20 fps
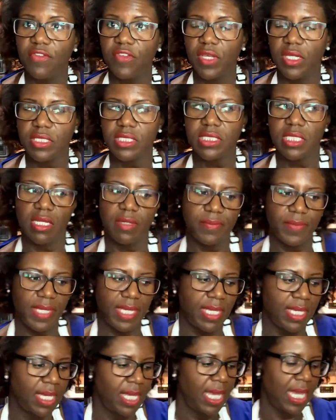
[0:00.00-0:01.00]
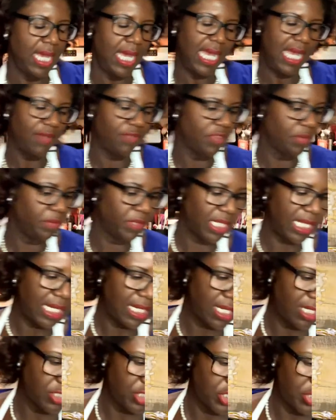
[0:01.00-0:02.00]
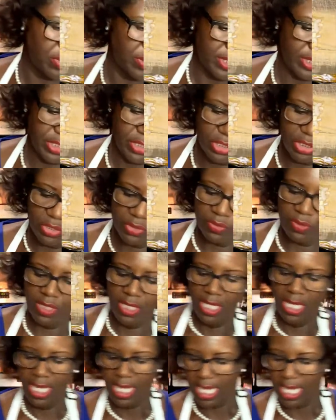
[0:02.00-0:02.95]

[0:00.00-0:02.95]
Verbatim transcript: If y'all saw me, I have the block, I'll show it to you.